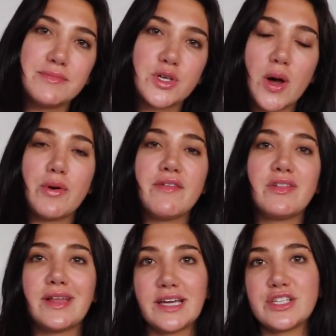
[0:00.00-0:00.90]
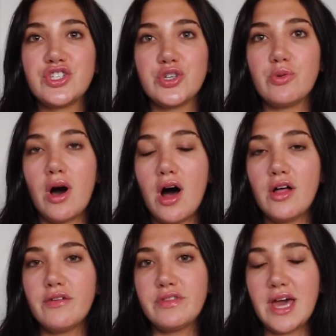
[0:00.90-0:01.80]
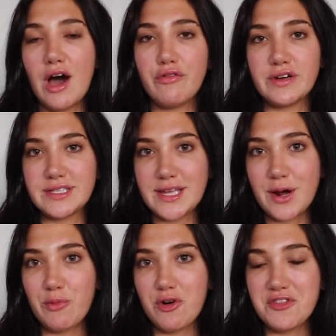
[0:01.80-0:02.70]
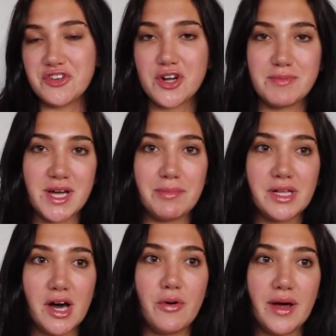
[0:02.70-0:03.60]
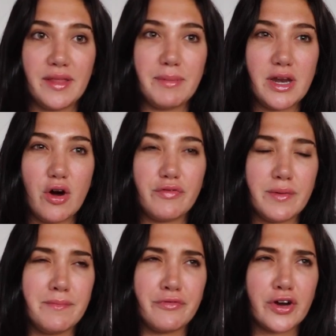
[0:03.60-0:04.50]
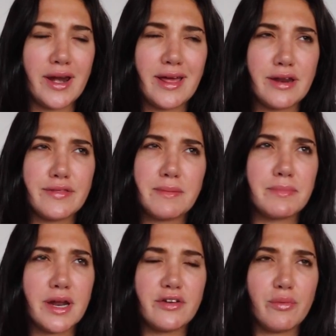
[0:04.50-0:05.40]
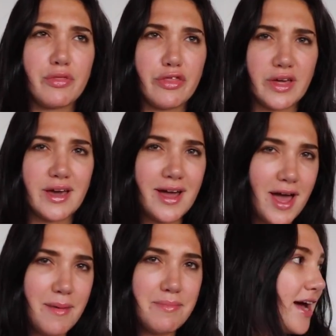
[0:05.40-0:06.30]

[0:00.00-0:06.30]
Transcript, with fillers: So I will have the link to all of the outfits that I wore on the trip down below, and let me know if I'm forgetting anything, but I don't think I am.